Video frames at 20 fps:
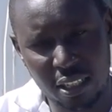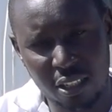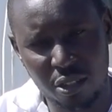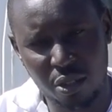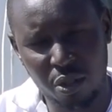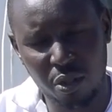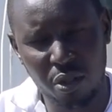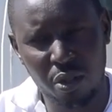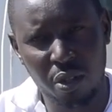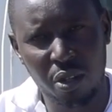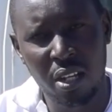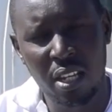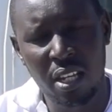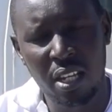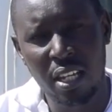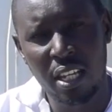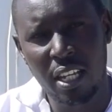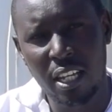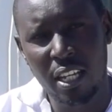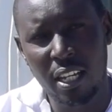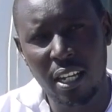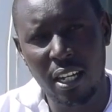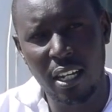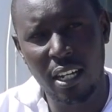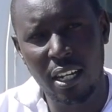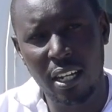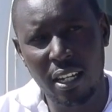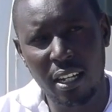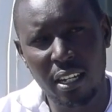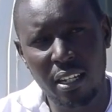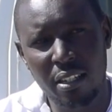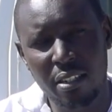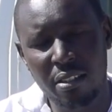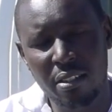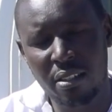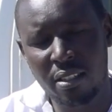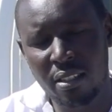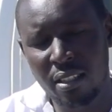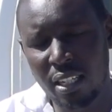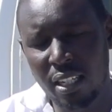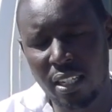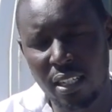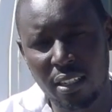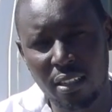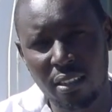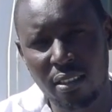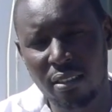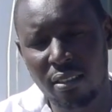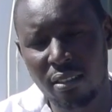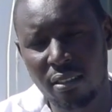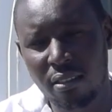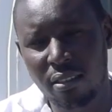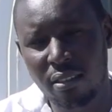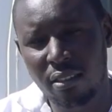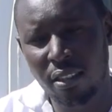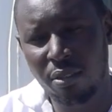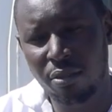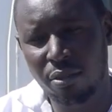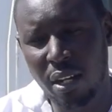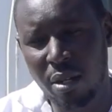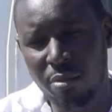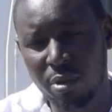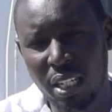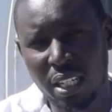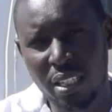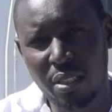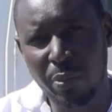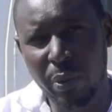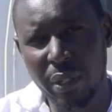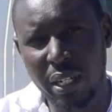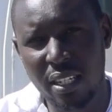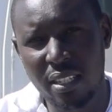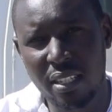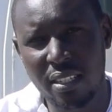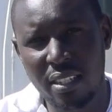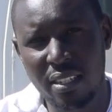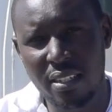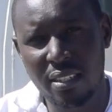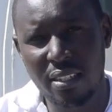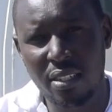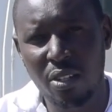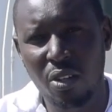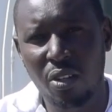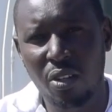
So still the farm gate price is